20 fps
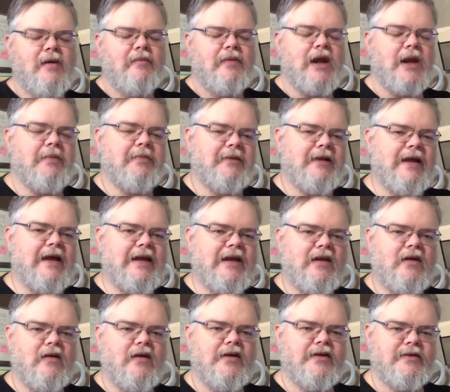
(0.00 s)
but I'm
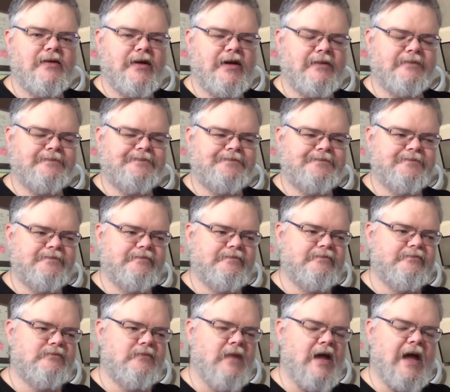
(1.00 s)
planning on doing
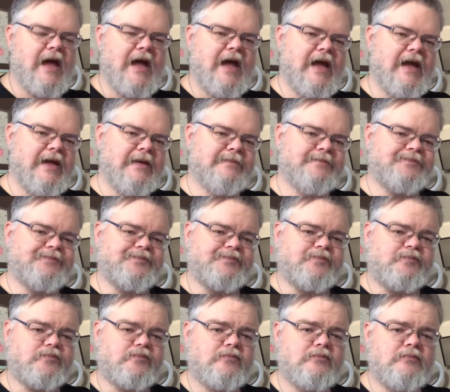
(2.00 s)
a
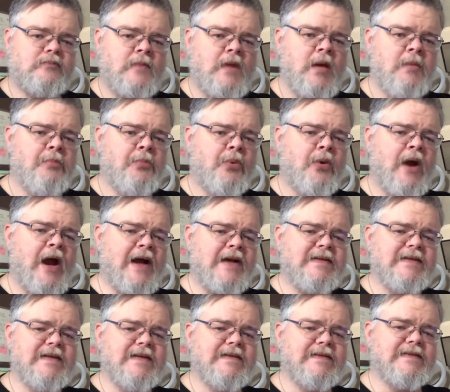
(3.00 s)

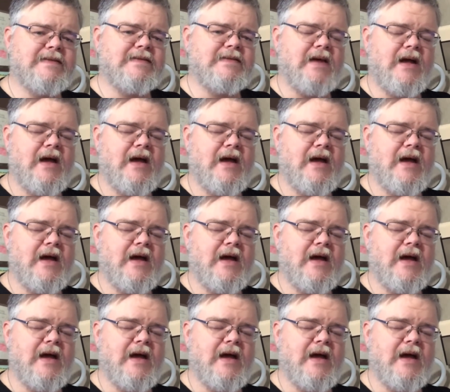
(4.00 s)
practice